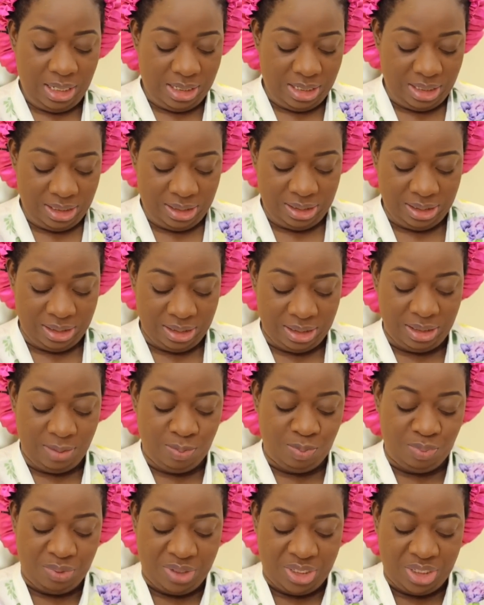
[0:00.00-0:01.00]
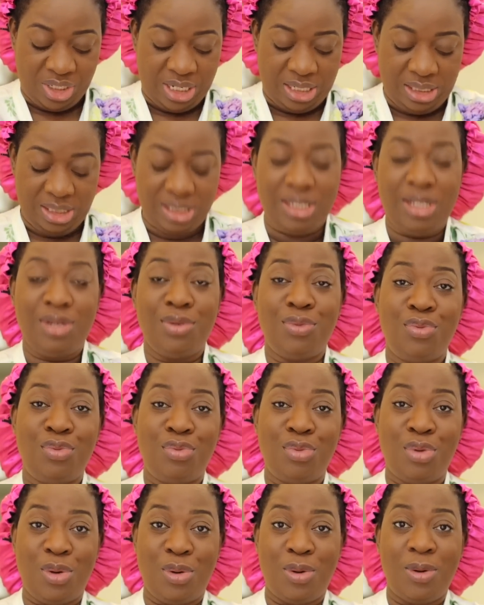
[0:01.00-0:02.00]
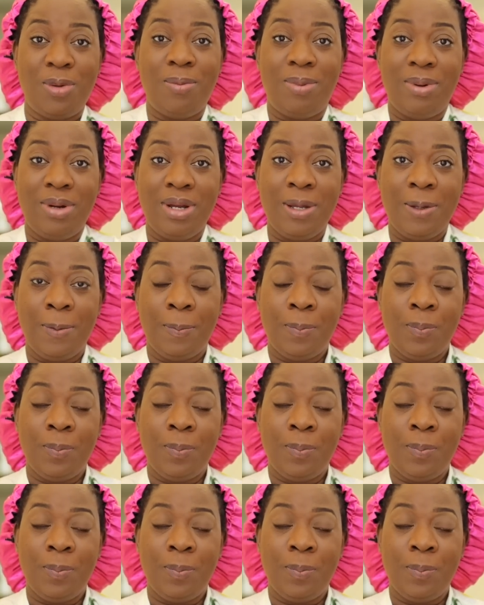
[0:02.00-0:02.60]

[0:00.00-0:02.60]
This is the Bridgerton robe.